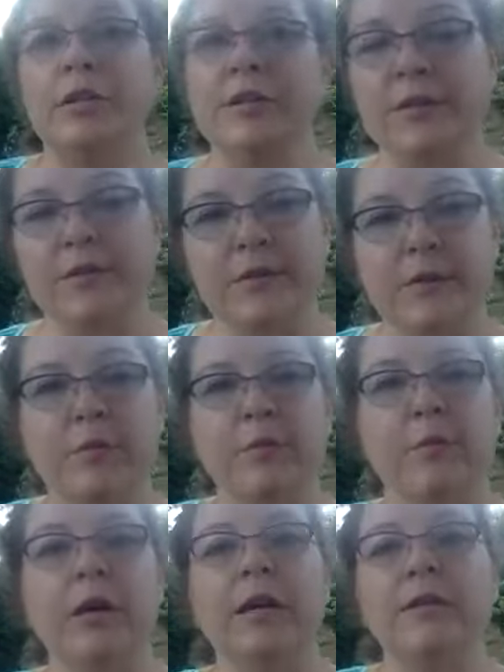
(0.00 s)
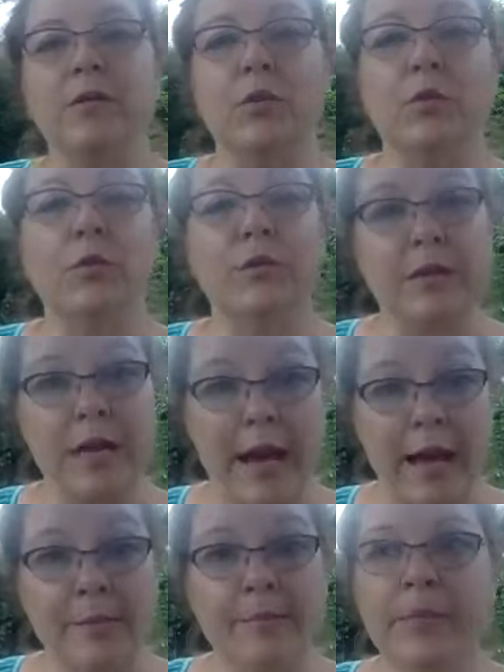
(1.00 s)
system, it's over
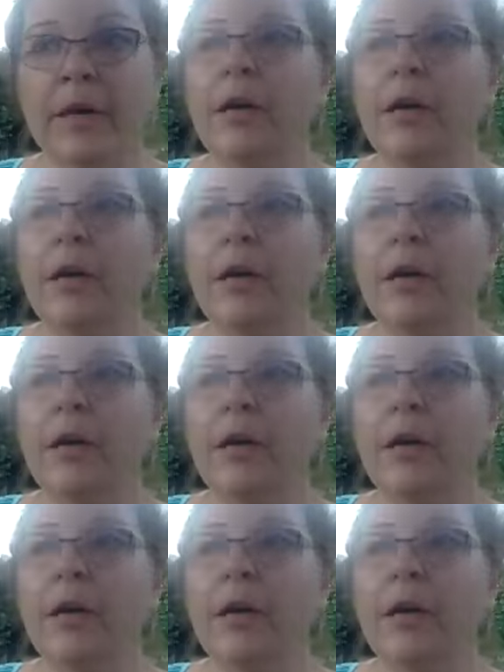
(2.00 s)
time.